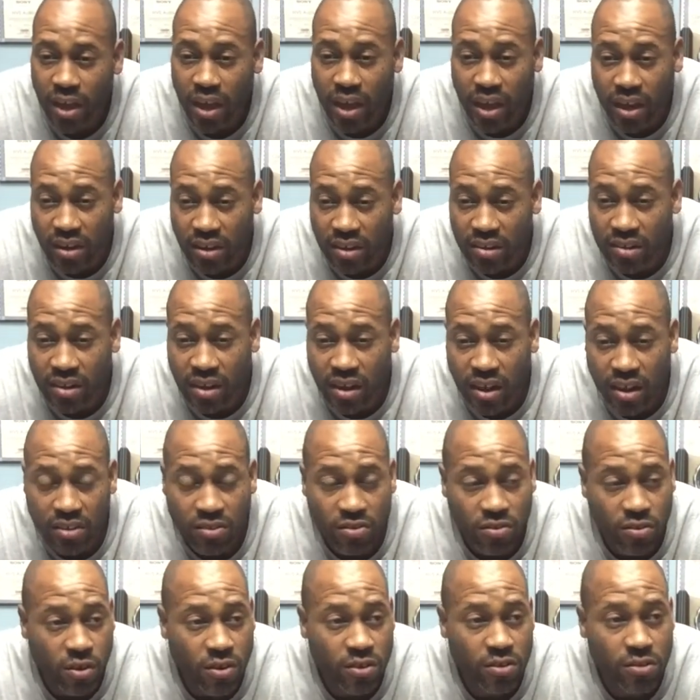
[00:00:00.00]
Andy's
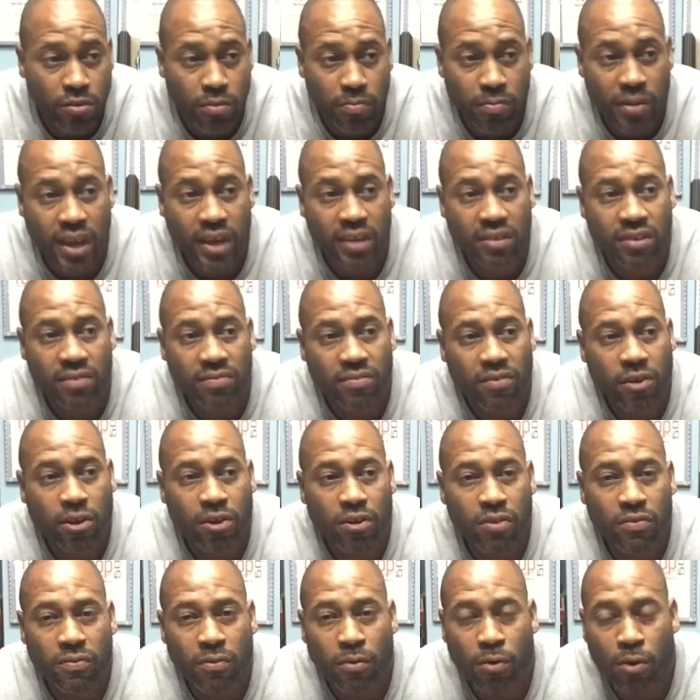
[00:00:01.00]
class was also amazing,
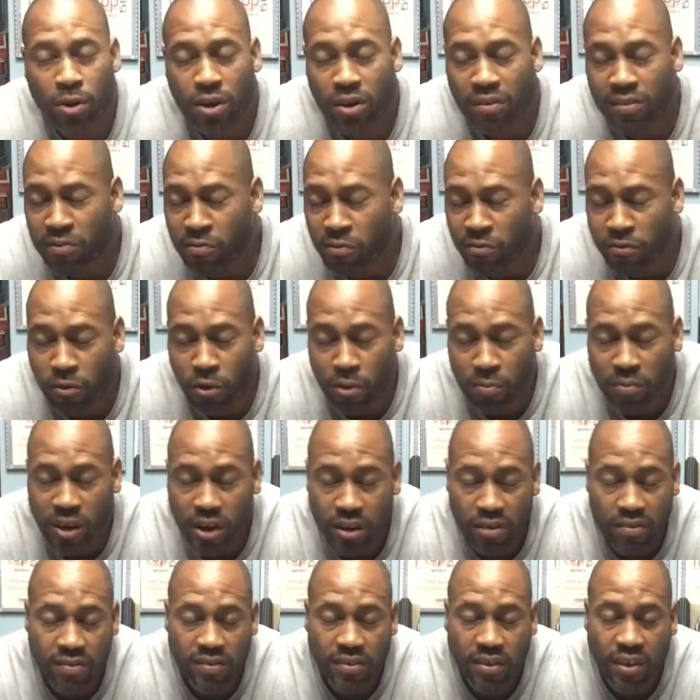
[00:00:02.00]
very
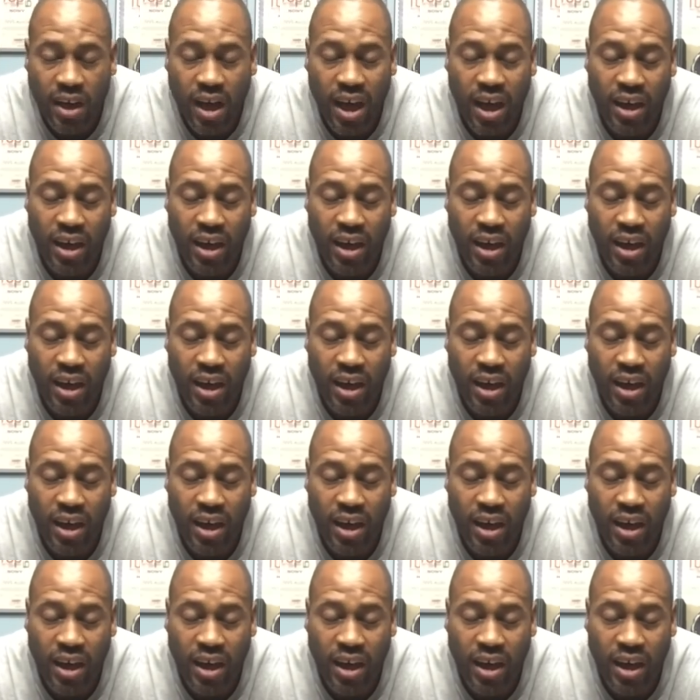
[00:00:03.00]
informative.